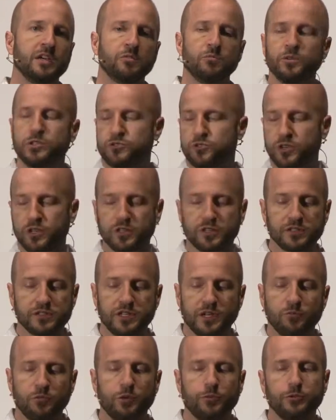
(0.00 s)
We treat it the
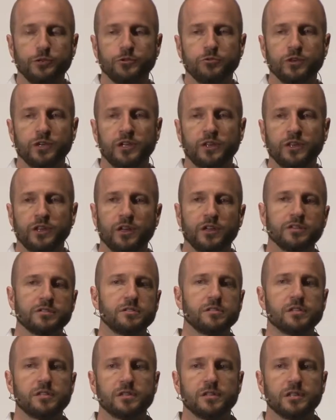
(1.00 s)
same way we do anything else.
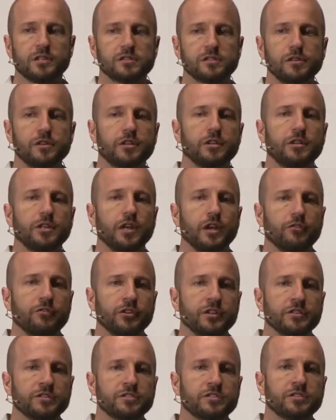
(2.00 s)
Let's look at the
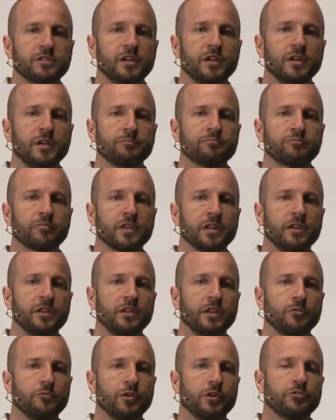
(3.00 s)
evidence, and
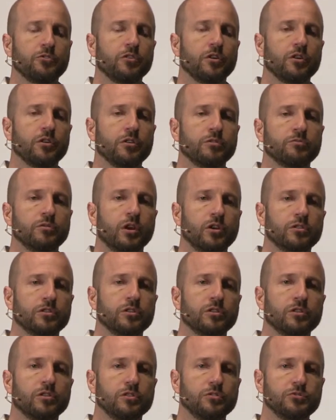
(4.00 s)
then render our, our
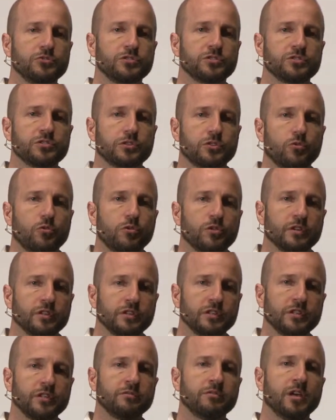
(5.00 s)
conclusions
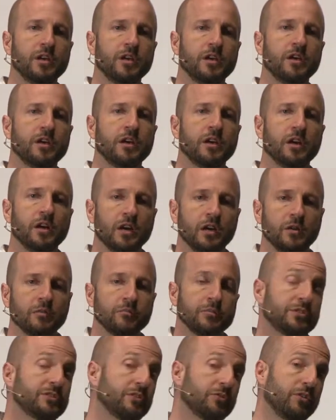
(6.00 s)
accordingly.
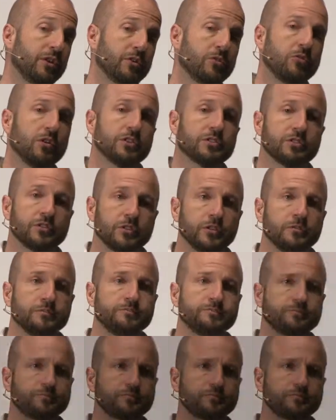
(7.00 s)
Um, it's a great question, though.